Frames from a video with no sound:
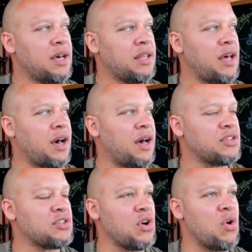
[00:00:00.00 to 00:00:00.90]
And uh,
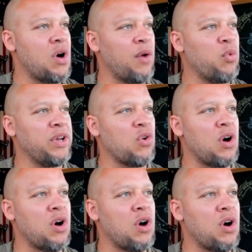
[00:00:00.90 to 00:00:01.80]
so I went
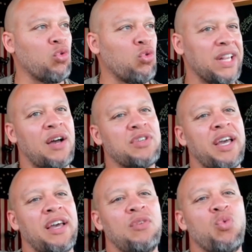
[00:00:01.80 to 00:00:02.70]
on Ritalin.
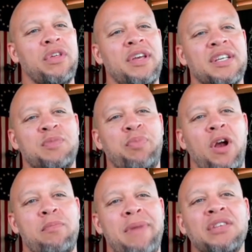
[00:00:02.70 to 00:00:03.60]
I was like one of the
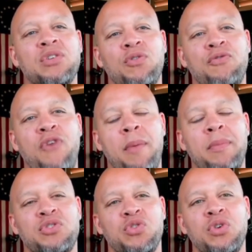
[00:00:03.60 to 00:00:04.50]
experimental
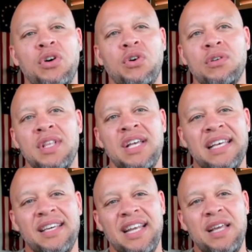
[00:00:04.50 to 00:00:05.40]
pharmaceutical
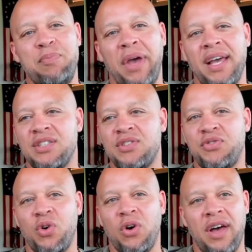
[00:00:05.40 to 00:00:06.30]
guinea pigs
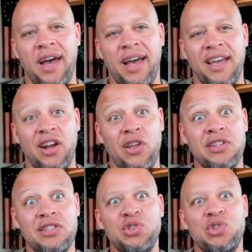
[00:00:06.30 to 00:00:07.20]
for like, you know,
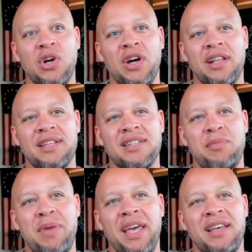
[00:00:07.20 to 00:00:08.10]
this new drug that's
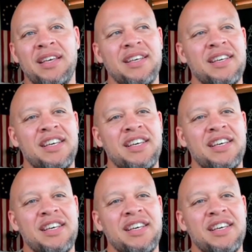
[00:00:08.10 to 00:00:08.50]
going to make